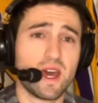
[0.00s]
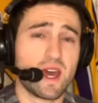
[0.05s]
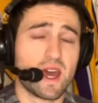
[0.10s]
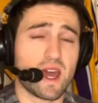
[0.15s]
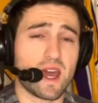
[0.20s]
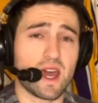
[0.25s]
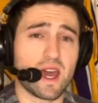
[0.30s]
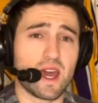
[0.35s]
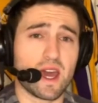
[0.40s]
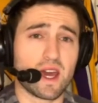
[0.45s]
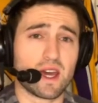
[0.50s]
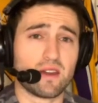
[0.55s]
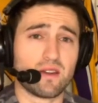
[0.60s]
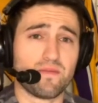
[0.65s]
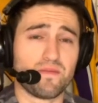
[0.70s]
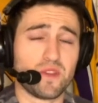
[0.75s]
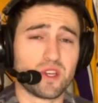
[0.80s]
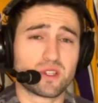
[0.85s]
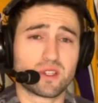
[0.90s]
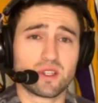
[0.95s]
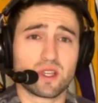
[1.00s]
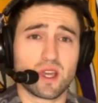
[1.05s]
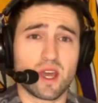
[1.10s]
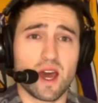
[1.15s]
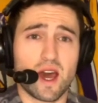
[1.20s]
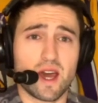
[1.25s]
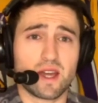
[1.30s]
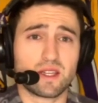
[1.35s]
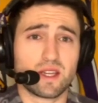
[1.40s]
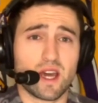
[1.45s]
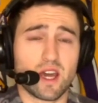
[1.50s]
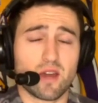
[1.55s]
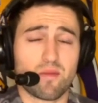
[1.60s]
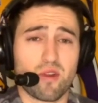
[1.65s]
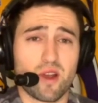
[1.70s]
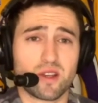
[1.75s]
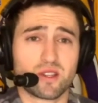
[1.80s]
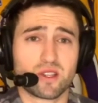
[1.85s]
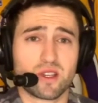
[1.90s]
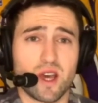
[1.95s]
And this is a guy in Dak
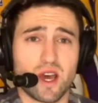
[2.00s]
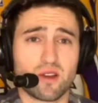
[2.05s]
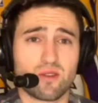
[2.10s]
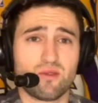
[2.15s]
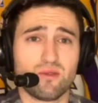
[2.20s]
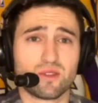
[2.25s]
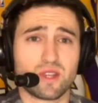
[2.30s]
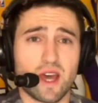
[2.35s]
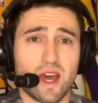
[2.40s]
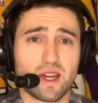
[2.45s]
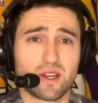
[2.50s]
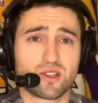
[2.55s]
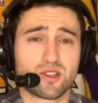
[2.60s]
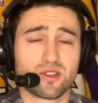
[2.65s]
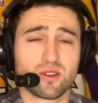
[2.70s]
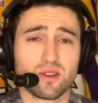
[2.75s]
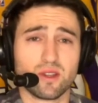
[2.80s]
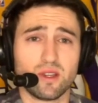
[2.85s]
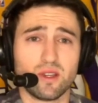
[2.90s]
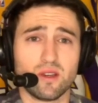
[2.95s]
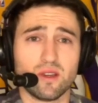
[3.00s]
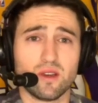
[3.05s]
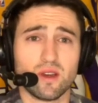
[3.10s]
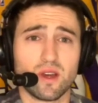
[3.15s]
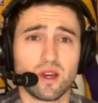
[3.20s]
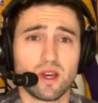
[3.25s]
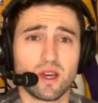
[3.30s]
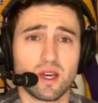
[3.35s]
Prescott who's actually